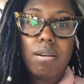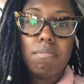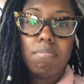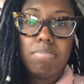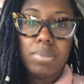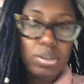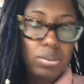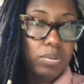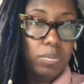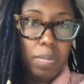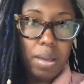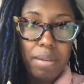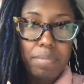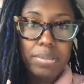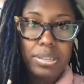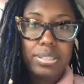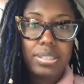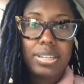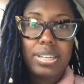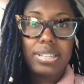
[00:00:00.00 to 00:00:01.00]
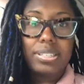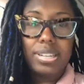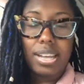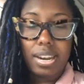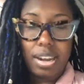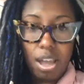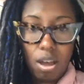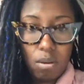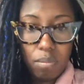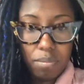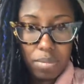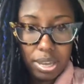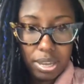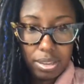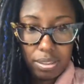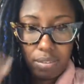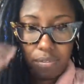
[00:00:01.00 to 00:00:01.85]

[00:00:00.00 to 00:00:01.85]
build my business and help me in the